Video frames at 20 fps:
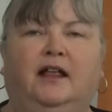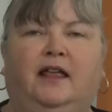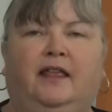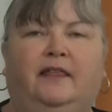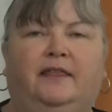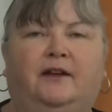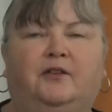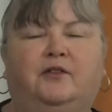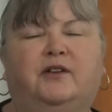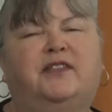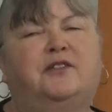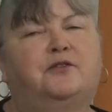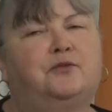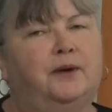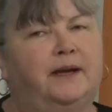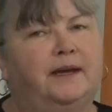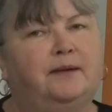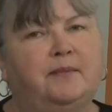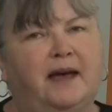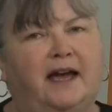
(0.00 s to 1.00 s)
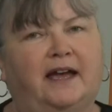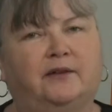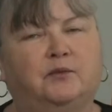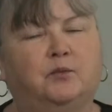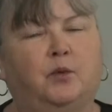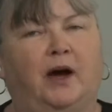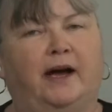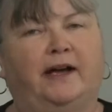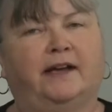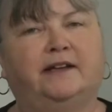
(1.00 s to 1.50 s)
There are three main
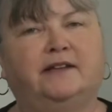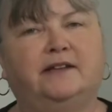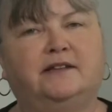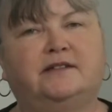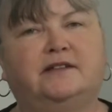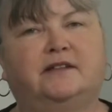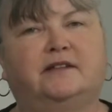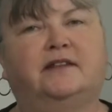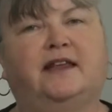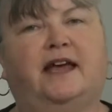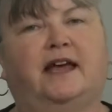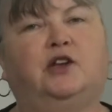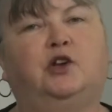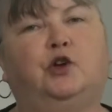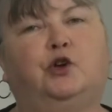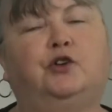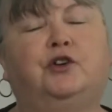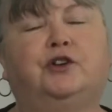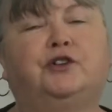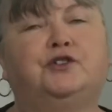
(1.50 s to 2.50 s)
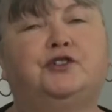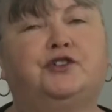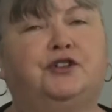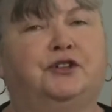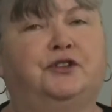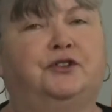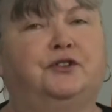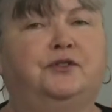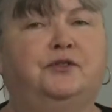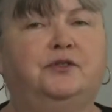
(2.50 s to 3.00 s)
ways that you can
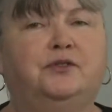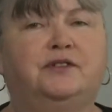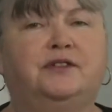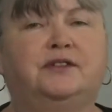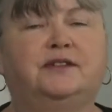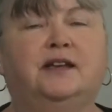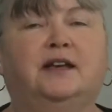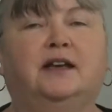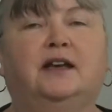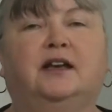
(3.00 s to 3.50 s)
choose